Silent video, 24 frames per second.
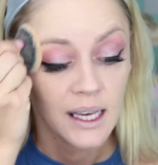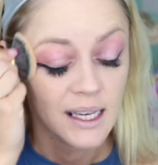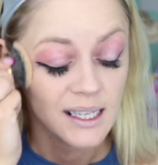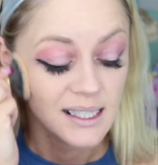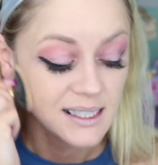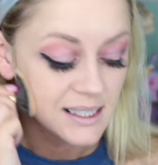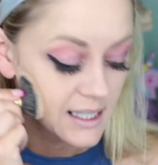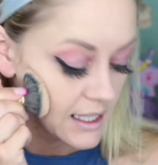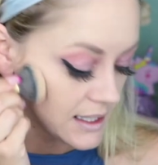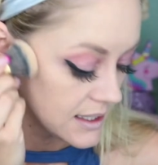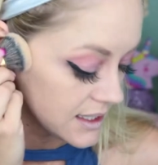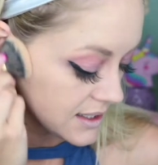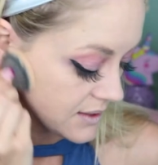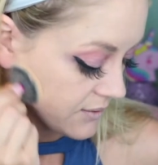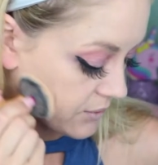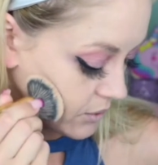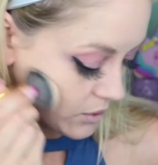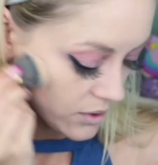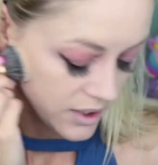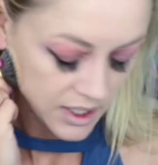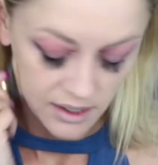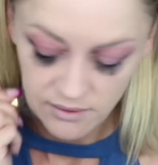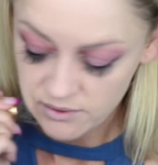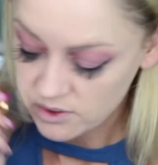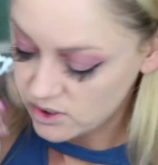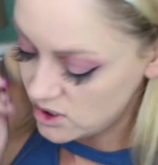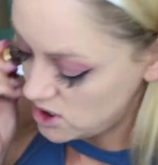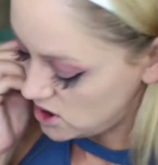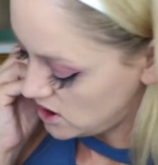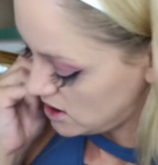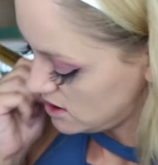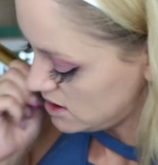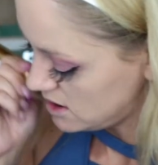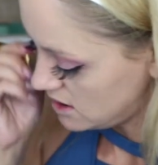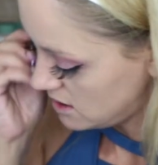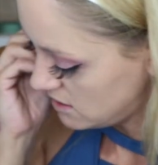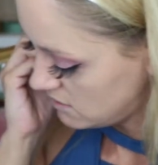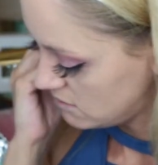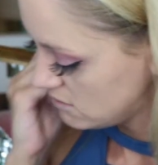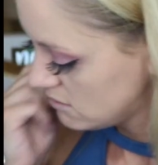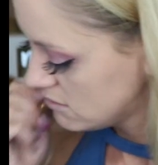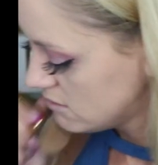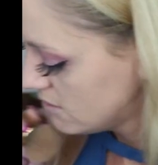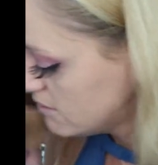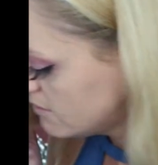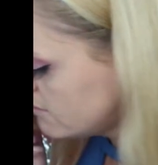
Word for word: It says it's full coverage, doesn't it?